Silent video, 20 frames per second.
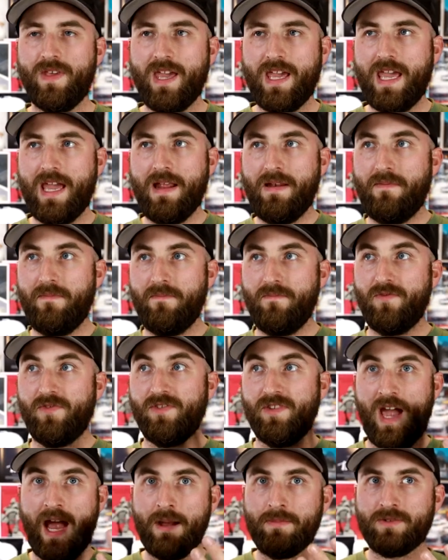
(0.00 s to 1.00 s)
They get
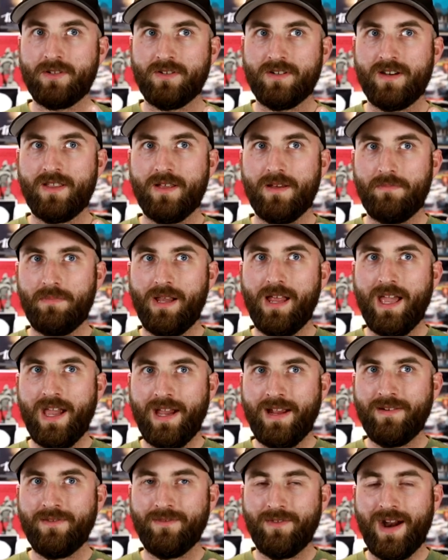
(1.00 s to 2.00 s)
zapped onto the
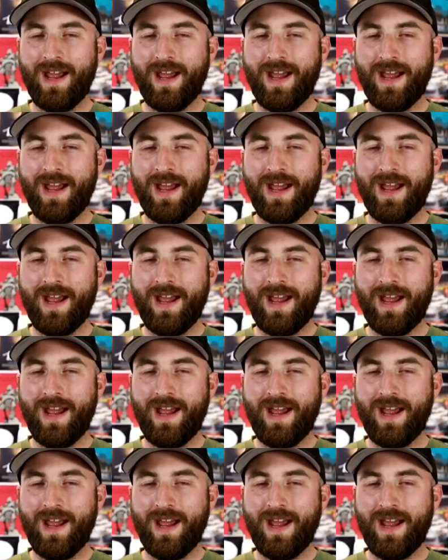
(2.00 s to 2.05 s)
plane